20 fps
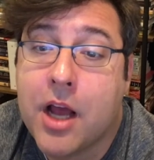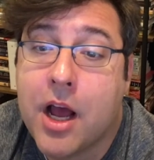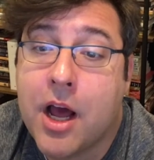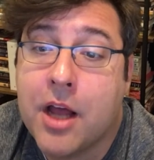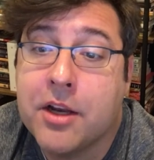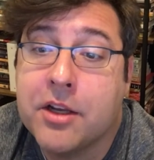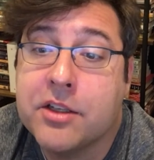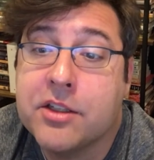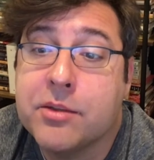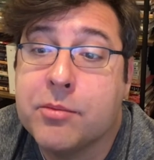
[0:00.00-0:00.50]
on
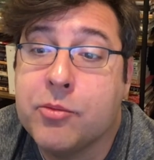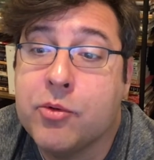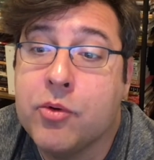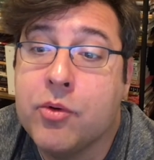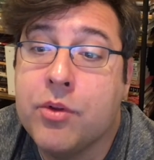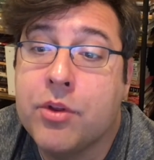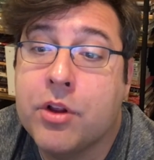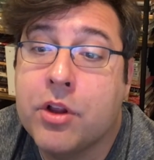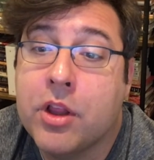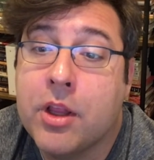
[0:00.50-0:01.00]
a
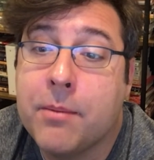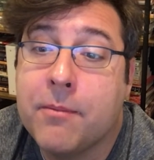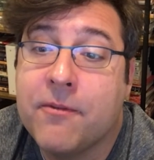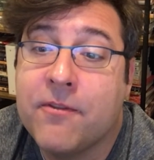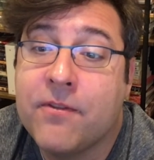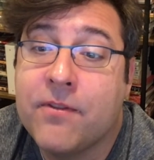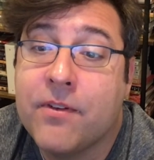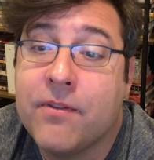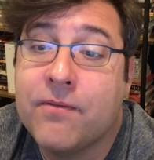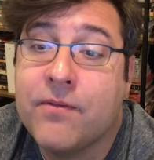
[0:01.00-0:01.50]
smooth
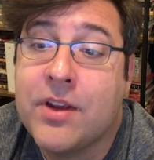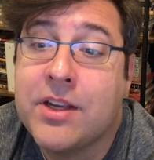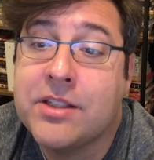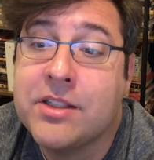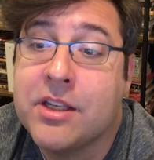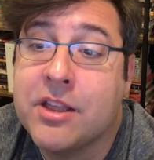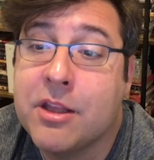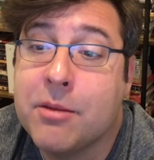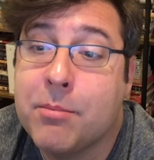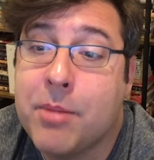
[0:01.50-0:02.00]
cliff
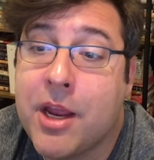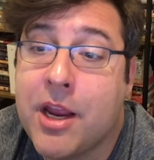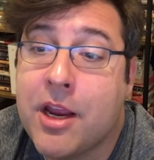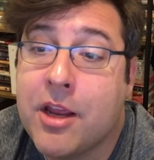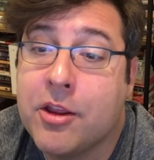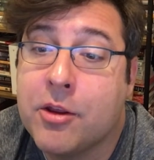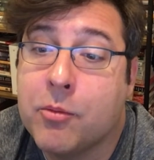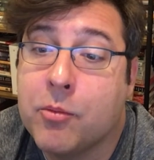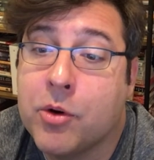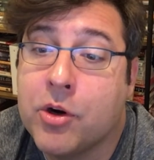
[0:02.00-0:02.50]
facing the bay
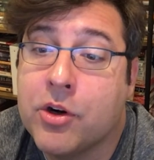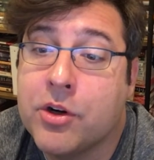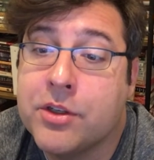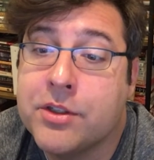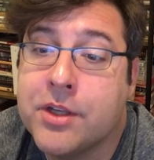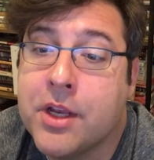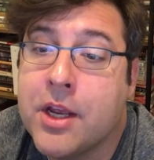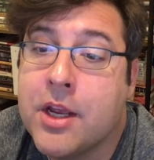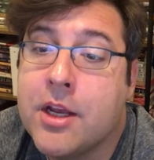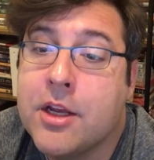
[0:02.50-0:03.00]
the
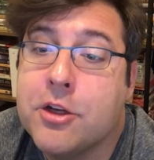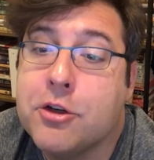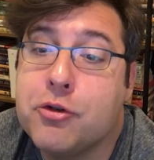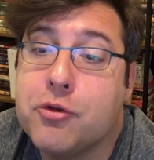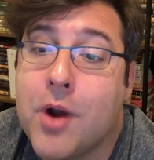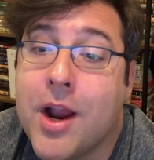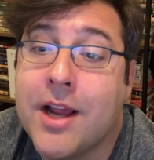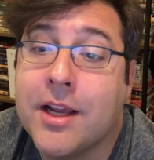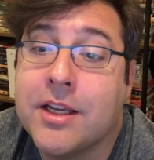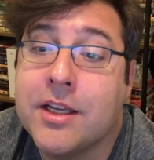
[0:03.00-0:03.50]
words,
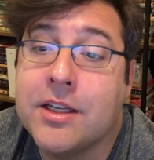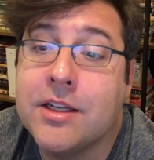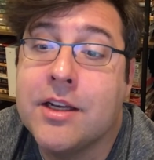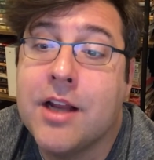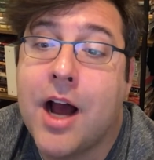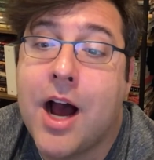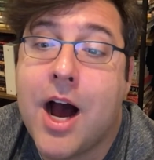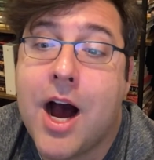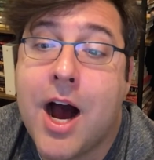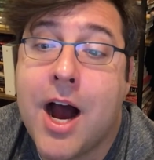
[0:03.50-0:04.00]

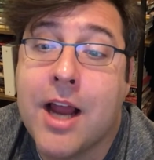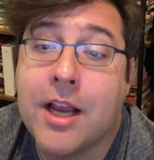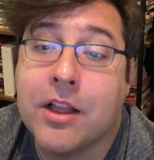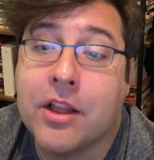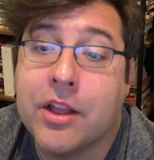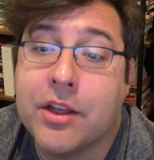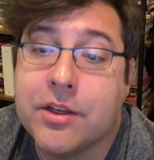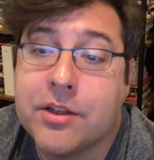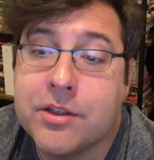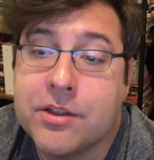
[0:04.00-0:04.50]
Dragon
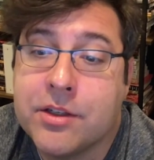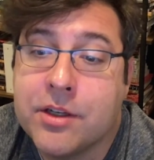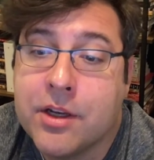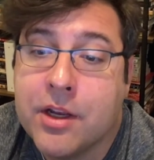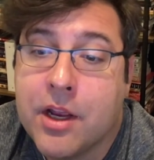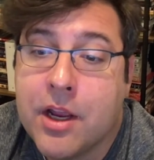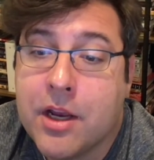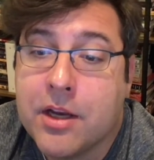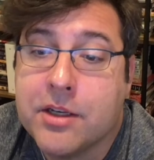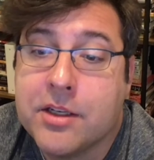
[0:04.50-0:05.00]
Island,
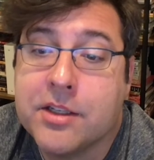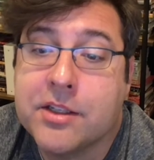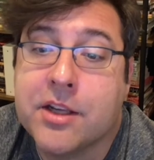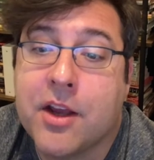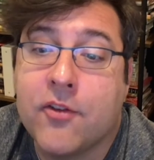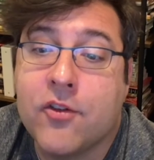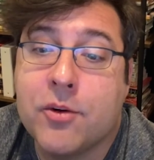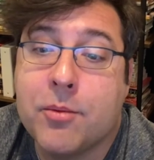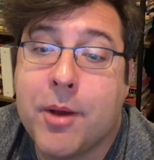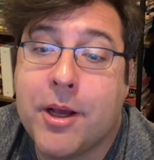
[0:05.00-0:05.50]

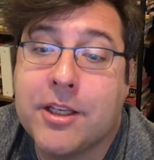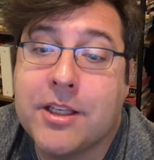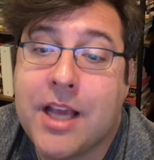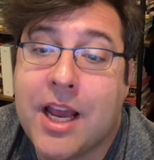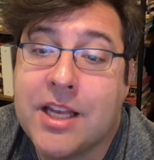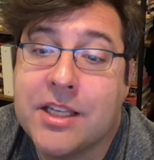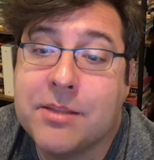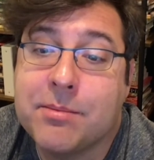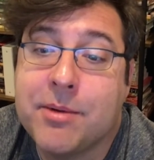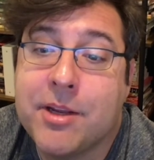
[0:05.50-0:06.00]
discovered by
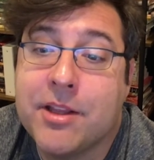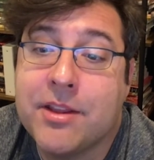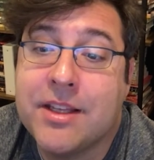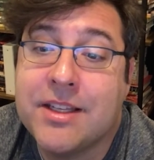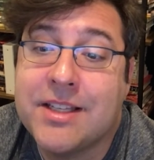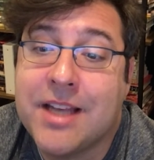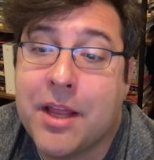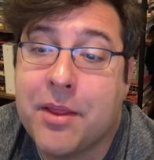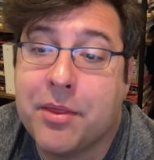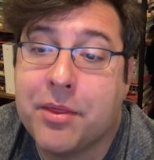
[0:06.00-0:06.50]
Caspian
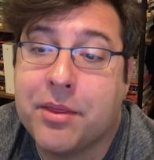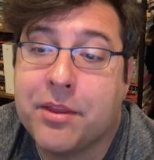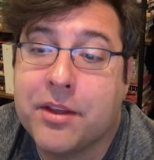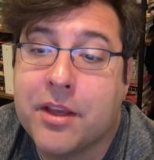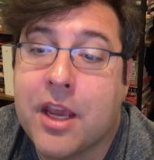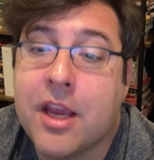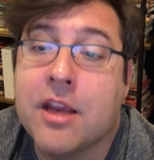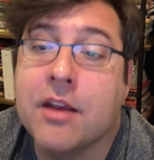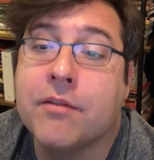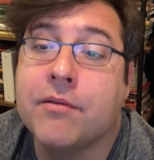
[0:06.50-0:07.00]
X,
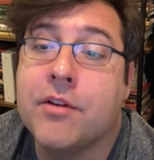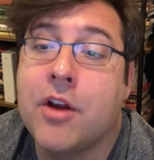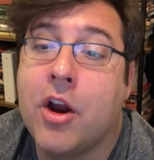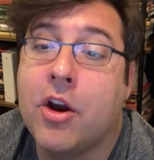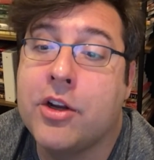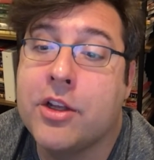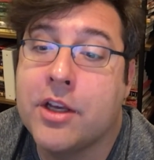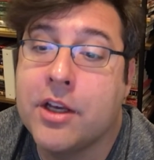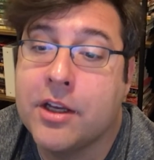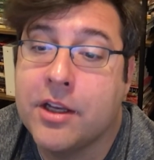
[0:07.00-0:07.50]
King of
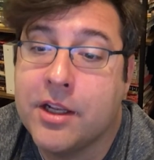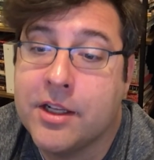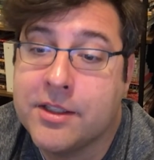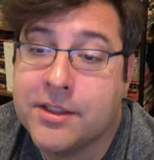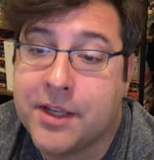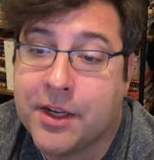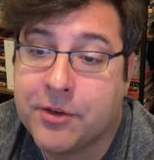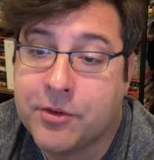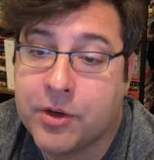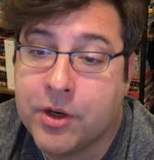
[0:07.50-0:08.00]
Narnia,
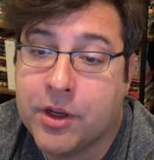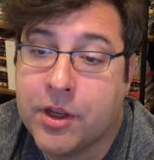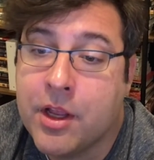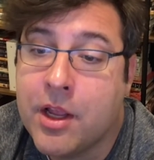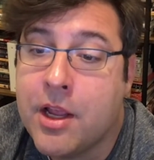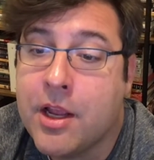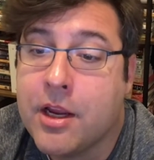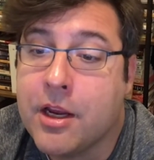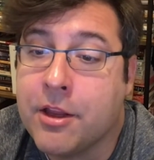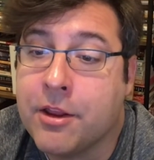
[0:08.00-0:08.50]
etc.,
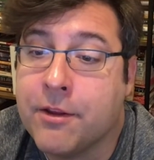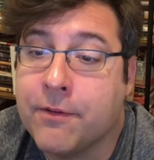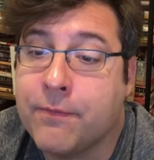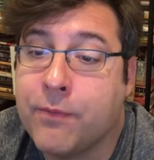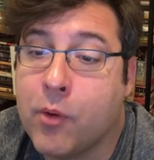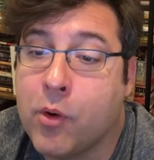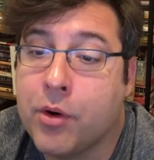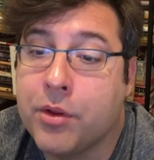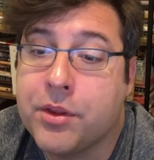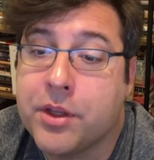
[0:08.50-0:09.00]
in the
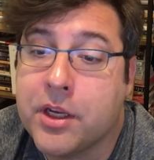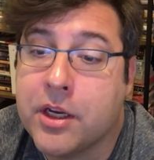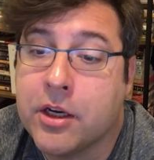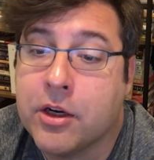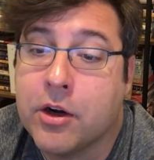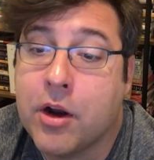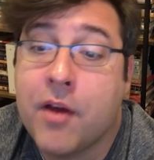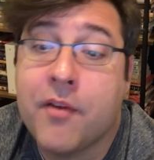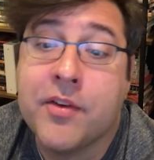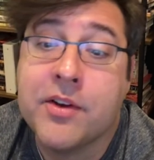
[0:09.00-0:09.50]
4th
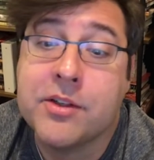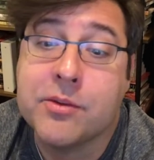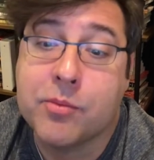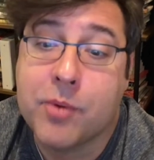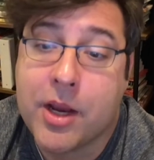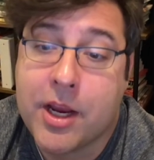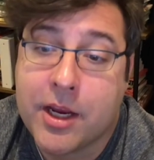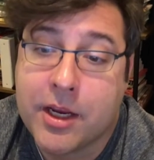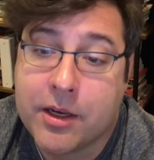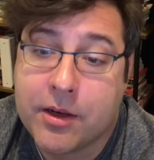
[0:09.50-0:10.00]
year of his
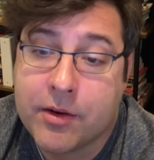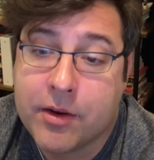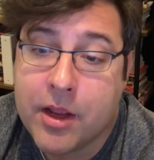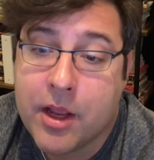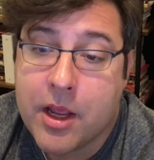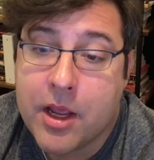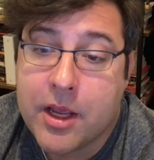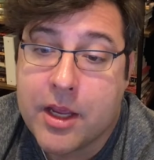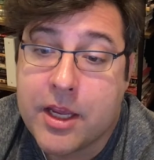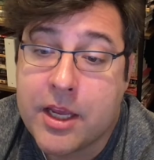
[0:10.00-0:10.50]
reign.
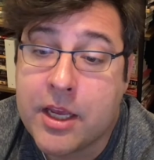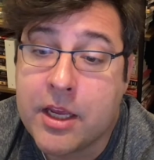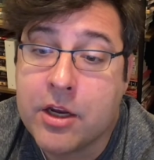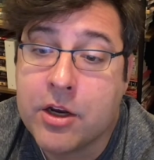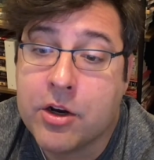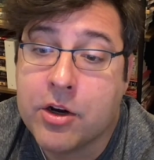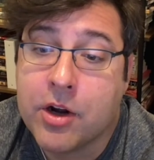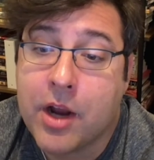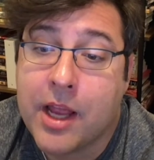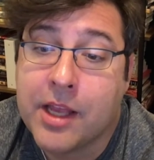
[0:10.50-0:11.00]

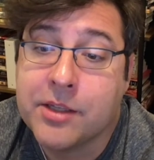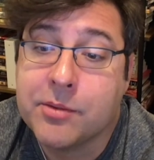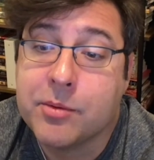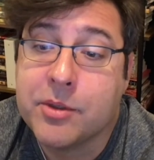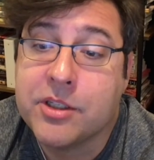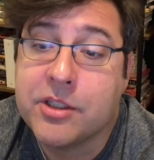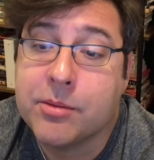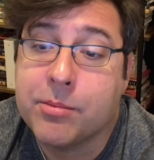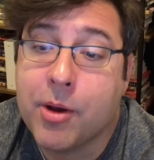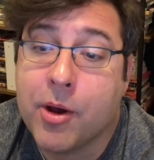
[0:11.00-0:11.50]
Here, as we
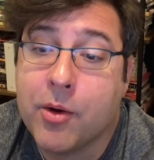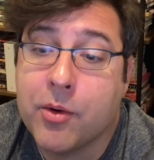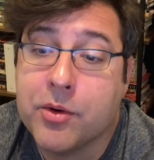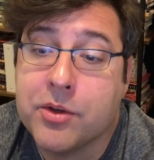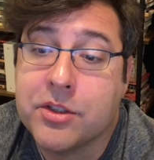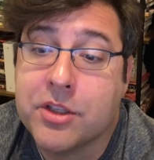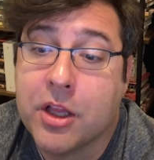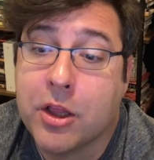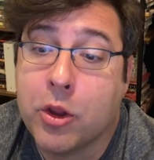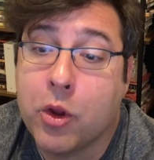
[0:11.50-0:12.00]

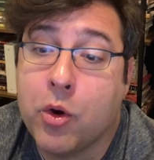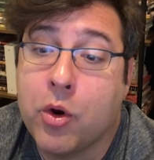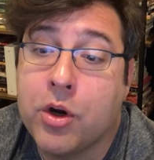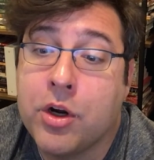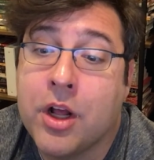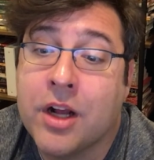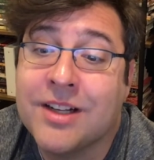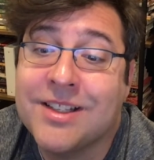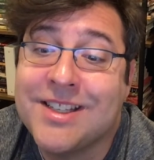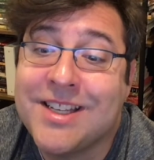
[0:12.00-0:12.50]
suppose, the Lord
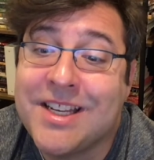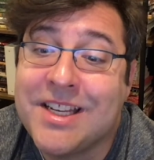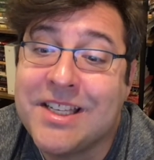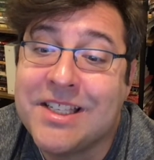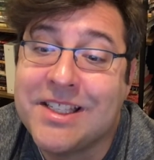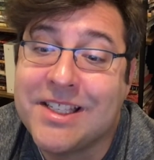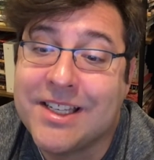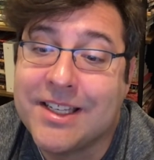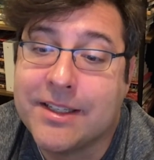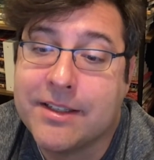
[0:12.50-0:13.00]

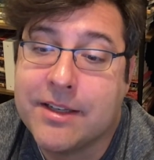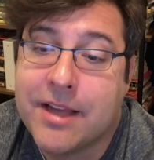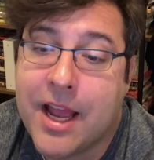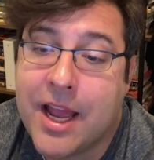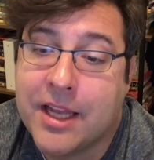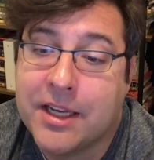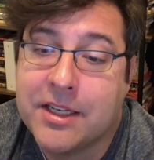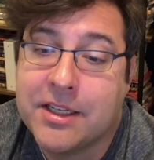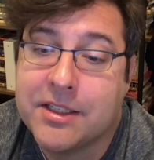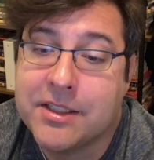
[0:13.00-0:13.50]
Octesian
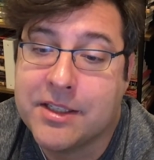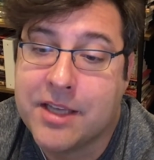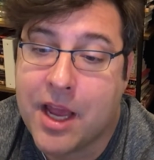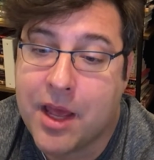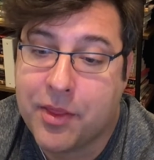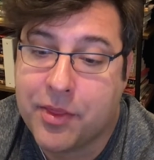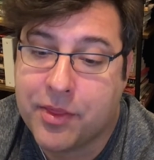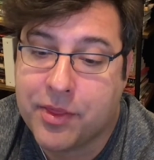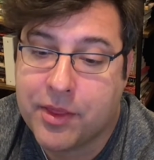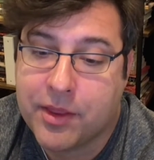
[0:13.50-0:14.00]
had his
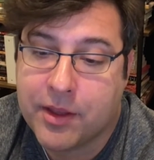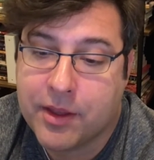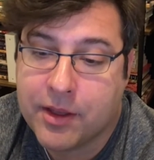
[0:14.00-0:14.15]
death.